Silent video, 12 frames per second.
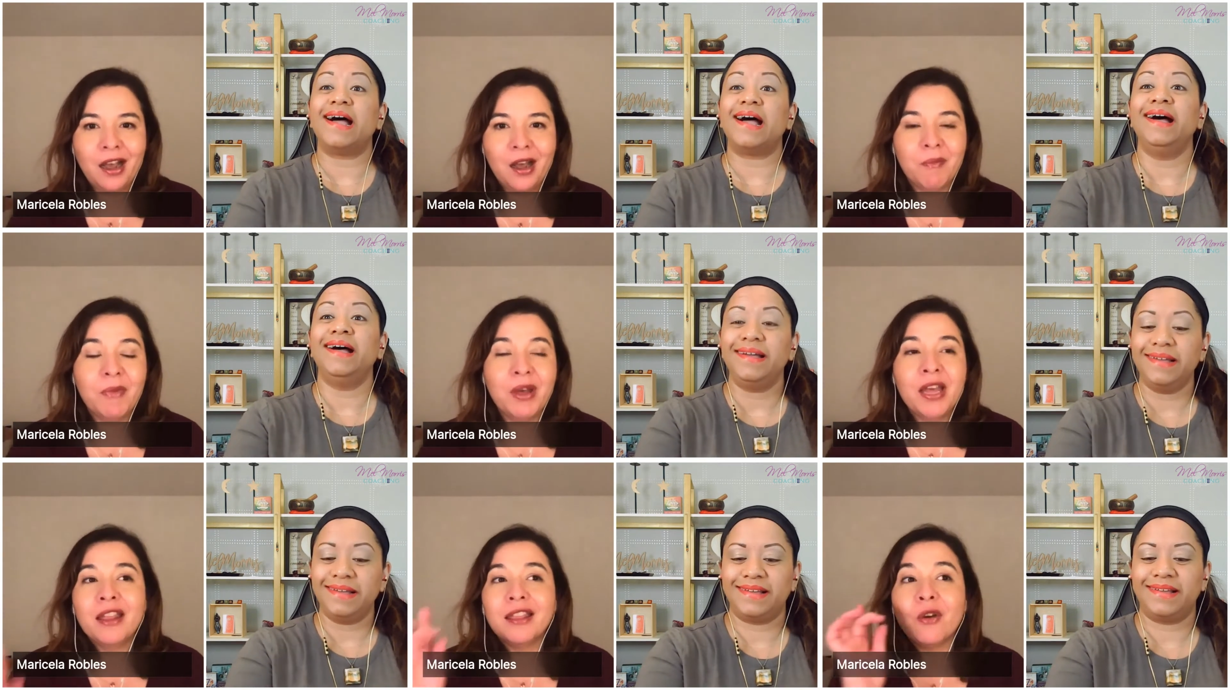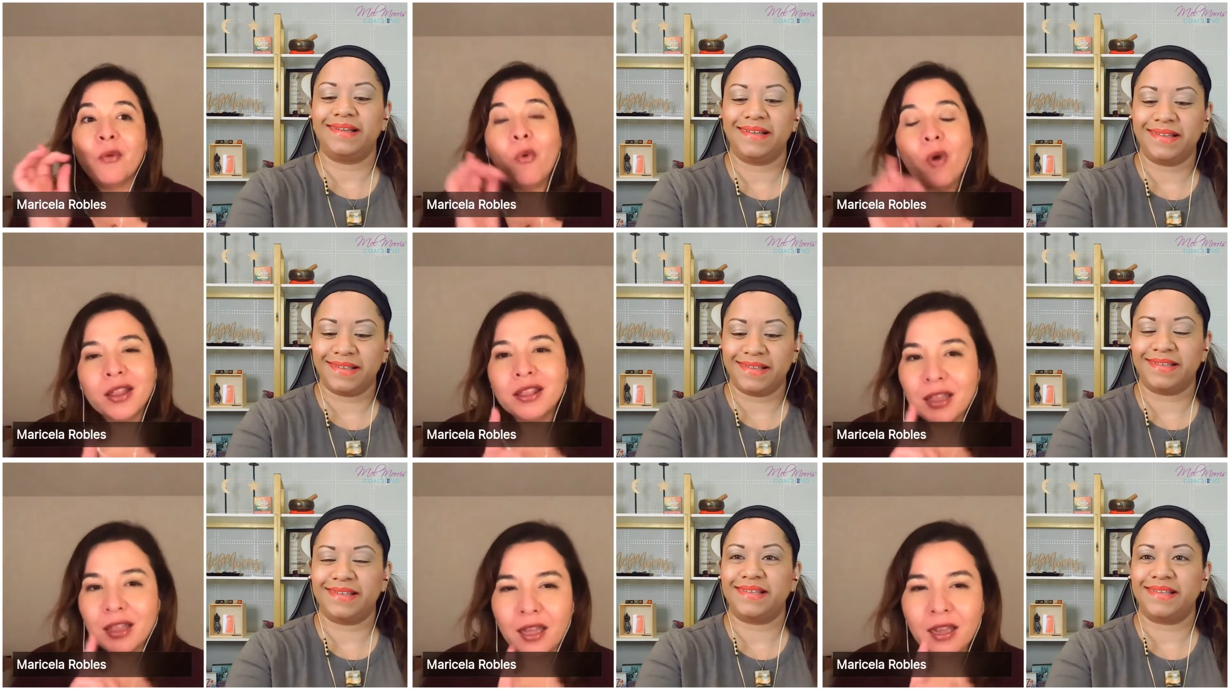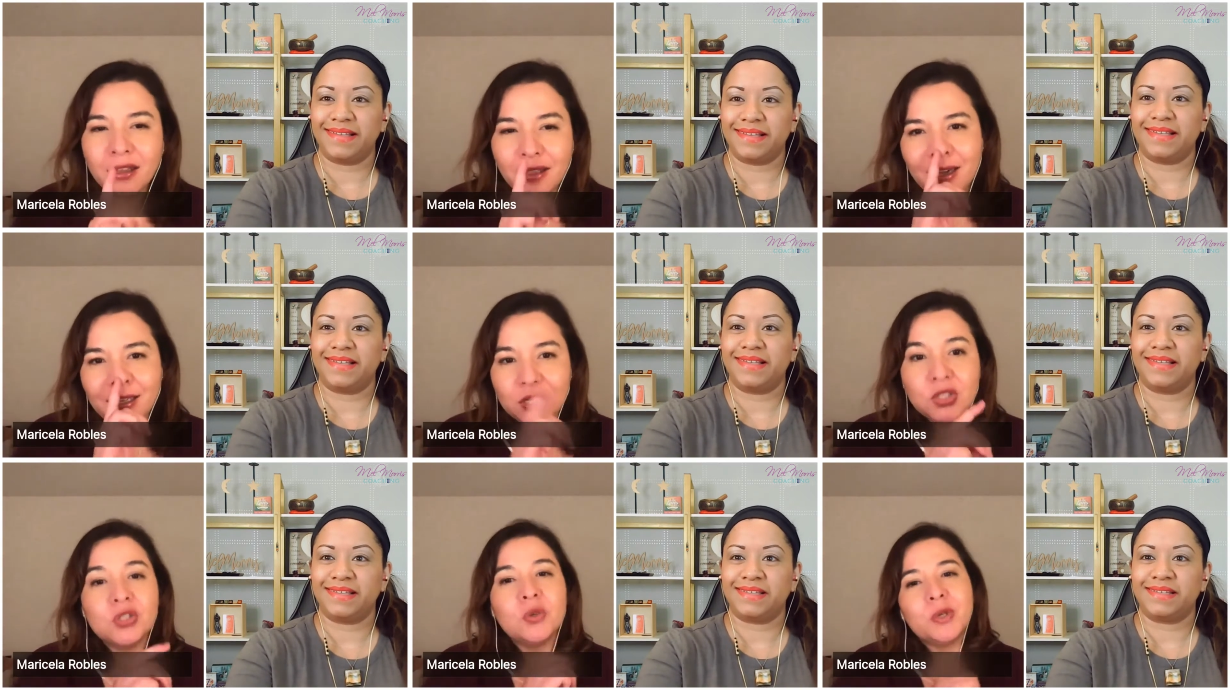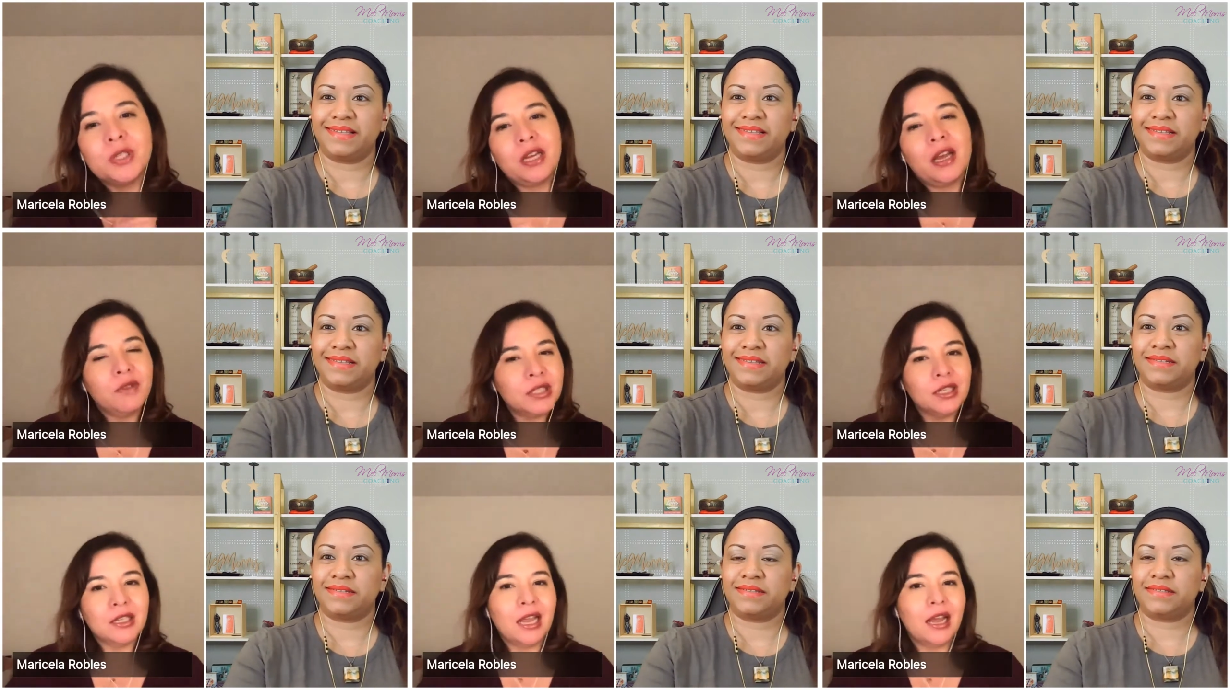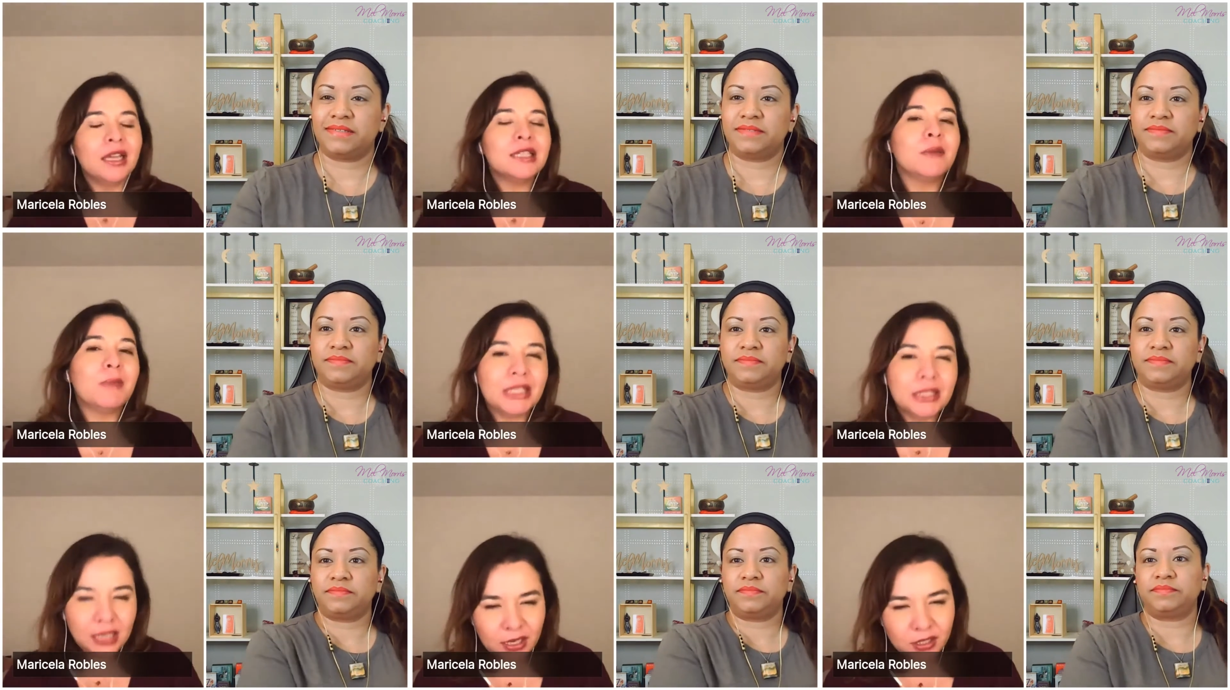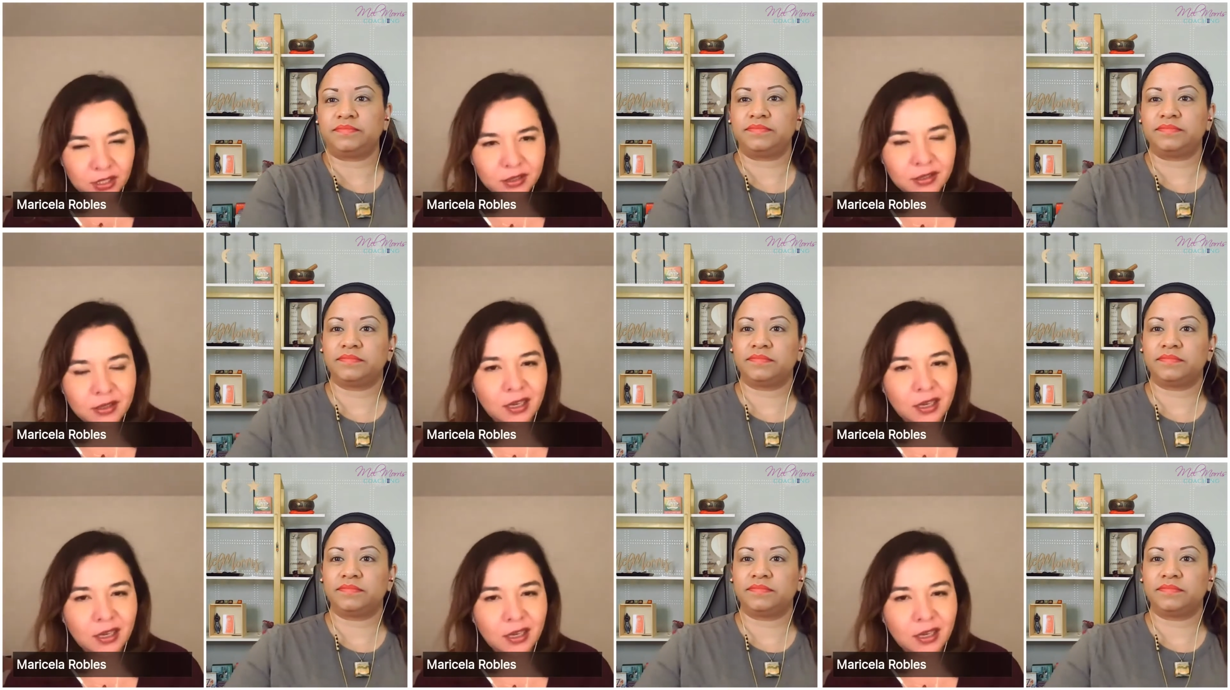Speaker 1: Um, the one, the thing that I need to do, which I haven't done yet, is the meditations.